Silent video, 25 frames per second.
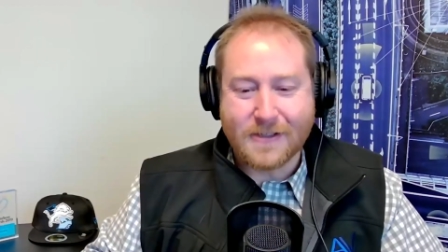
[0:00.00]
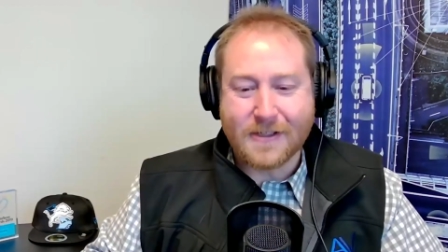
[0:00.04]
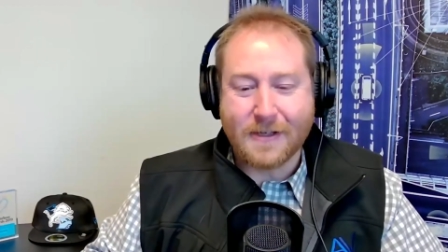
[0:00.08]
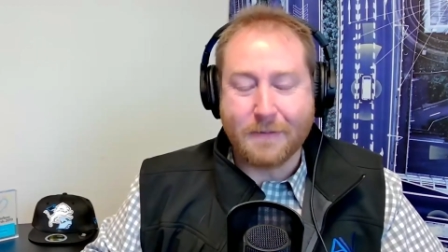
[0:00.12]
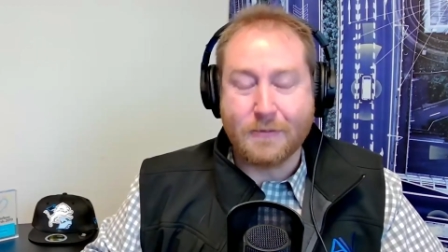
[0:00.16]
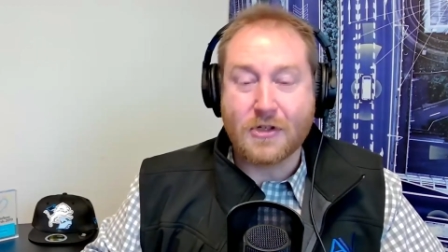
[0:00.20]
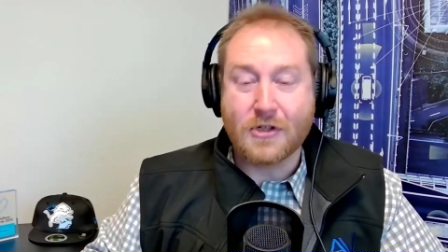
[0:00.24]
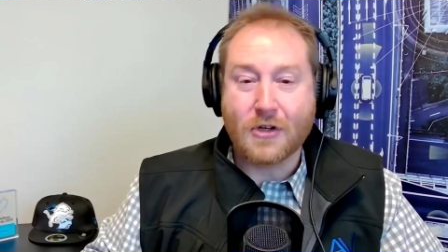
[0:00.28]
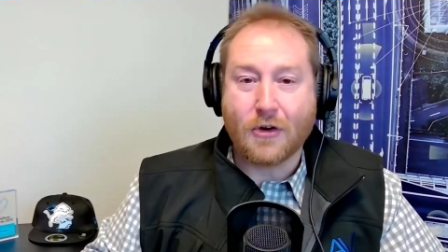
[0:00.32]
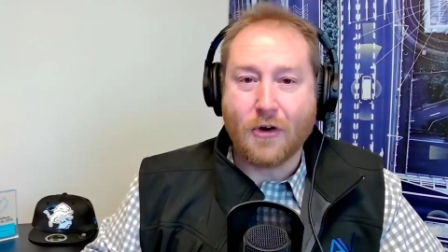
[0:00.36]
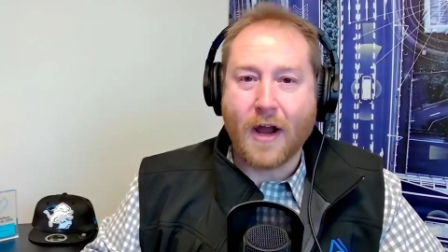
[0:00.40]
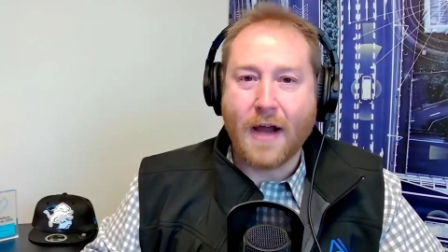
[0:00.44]

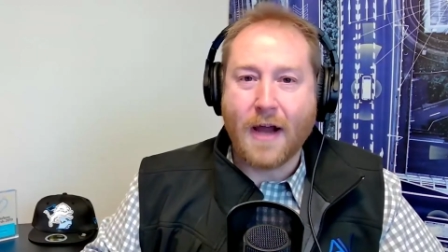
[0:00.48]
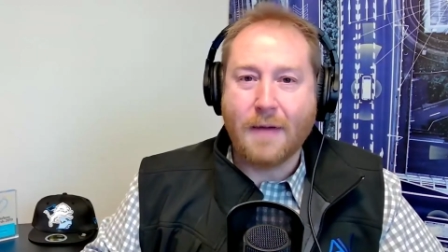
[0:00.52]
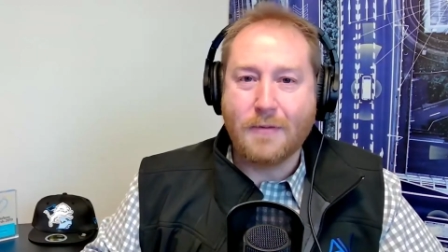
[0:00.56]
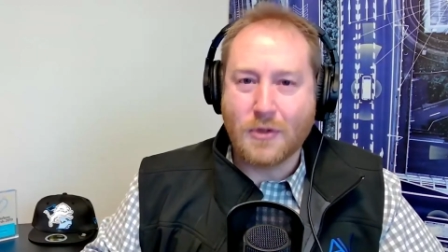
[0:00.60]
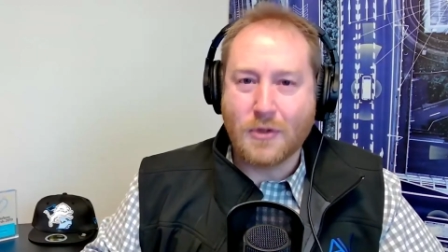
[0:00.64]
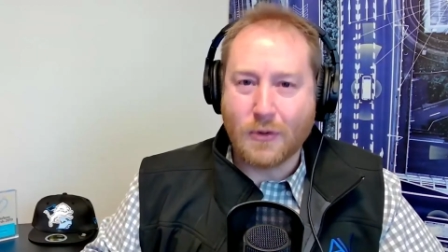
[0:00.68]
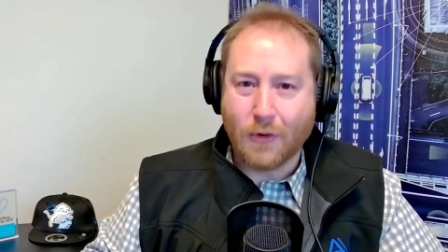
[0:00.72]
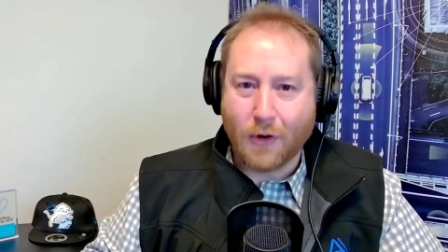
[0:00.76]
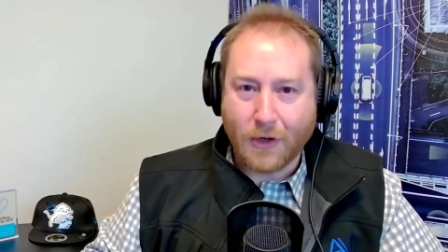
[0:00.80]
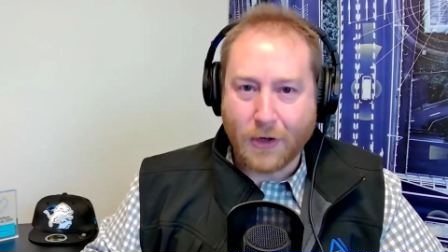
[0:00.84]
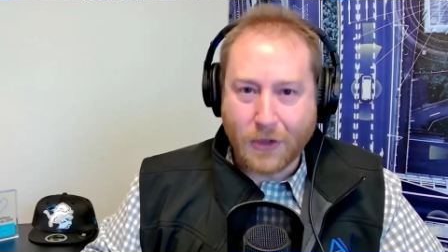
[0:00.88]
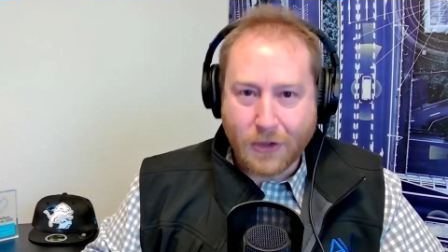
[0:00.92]
subscribe
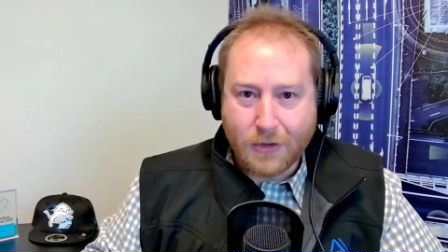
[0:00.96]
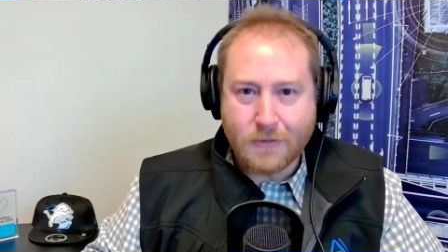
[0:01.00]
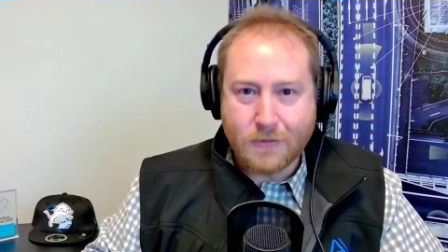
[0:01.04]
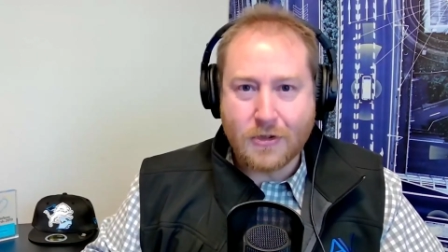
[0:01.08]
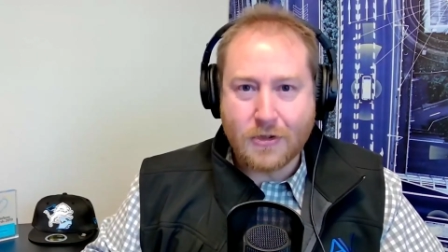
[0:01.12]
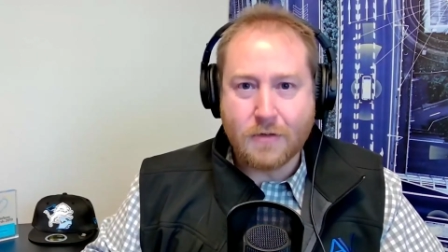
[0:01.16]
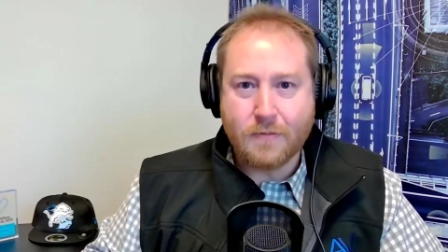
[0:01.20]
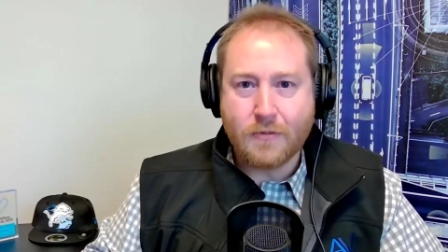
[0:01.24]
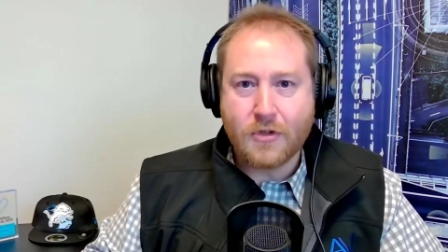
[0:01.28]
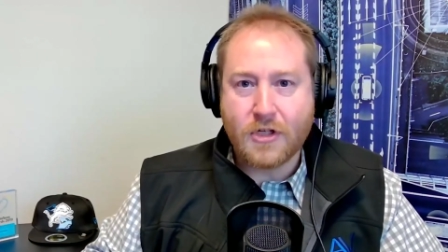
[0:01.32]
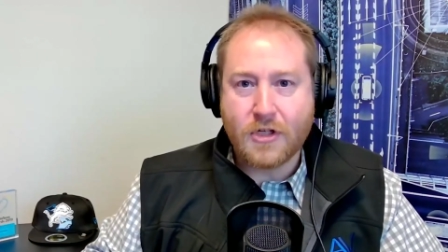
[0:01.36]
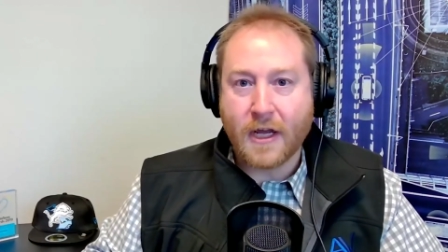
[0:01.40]
to our
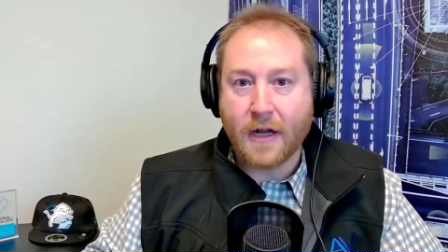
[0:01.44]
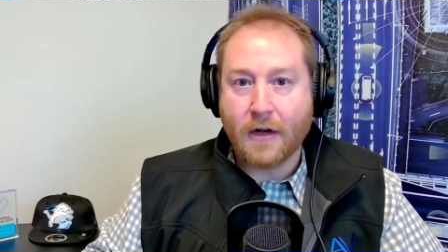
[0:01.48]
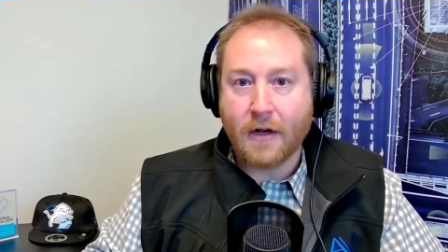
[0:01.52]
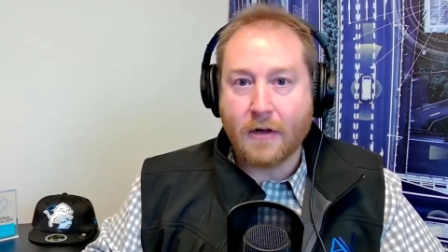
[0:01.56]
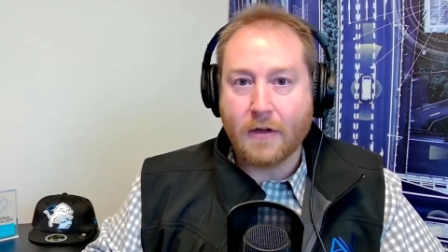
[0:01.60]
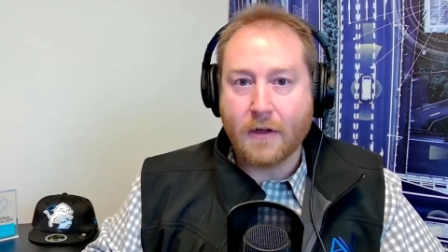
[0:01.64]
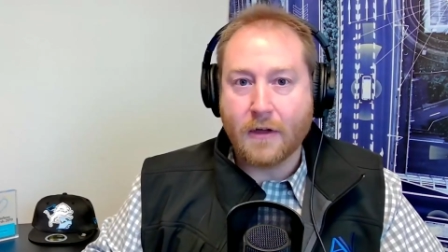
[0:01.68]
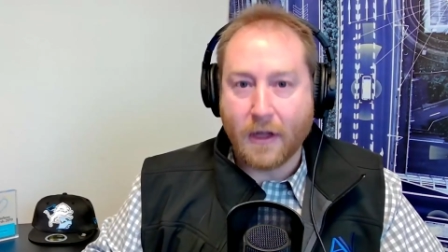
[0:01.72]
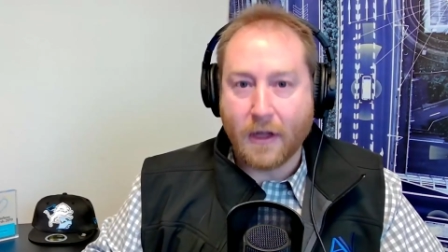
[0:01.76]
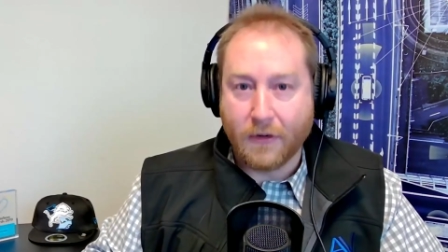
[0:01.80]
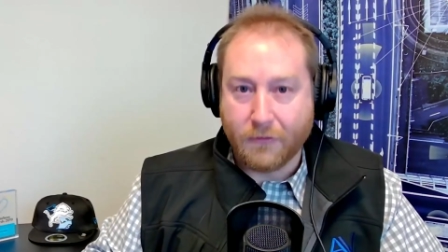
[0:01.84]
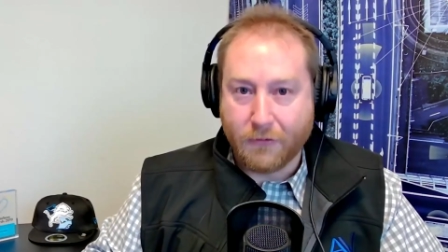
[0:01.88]
YouTube
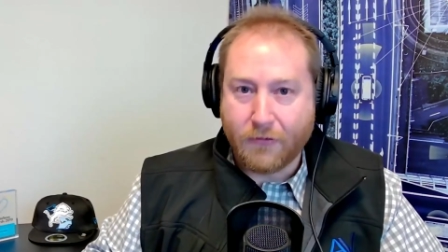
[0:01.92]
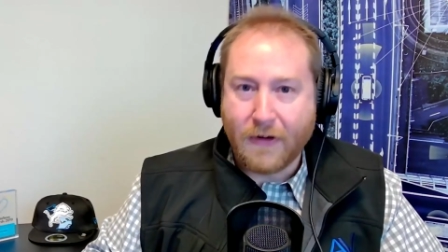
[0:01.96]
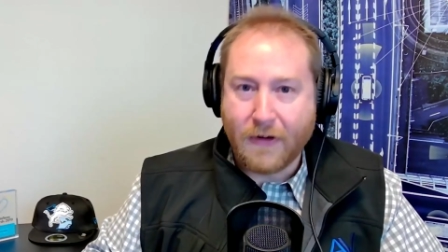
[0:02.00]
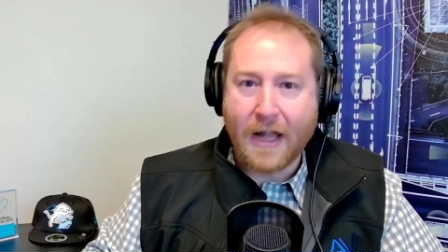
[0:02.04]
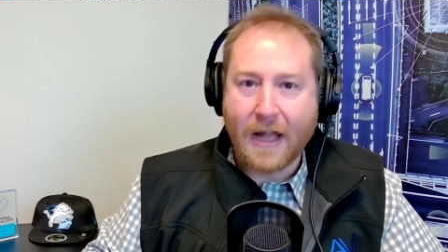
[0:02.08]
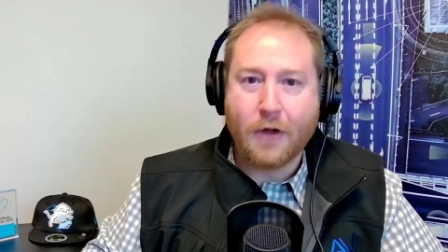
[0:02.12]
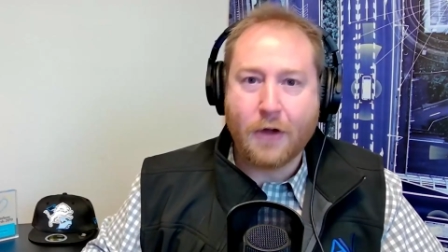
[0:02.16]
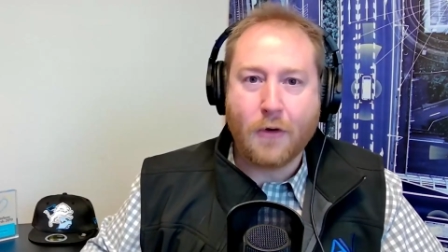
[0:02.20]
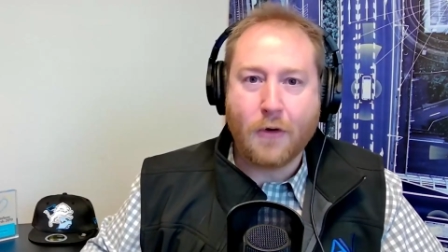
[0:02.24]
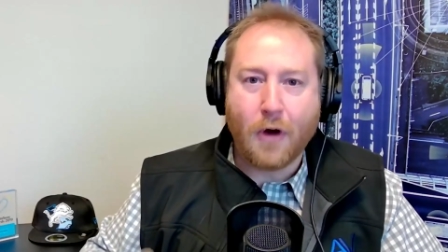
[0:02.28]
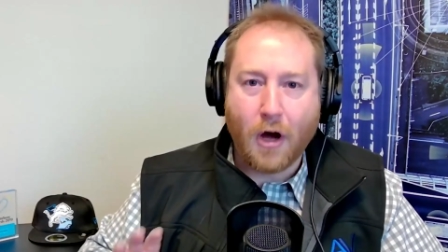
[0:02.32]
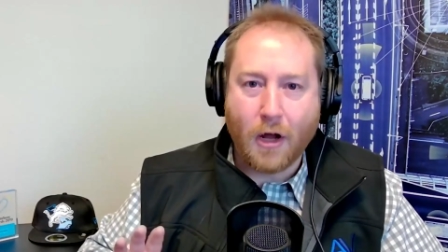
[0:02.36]
channel and
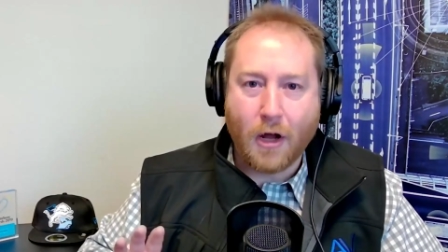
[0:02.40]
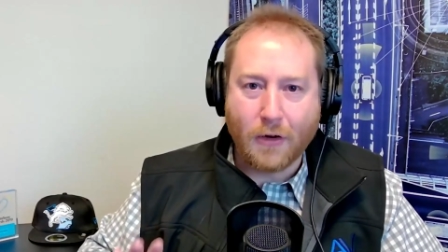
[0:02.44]
follow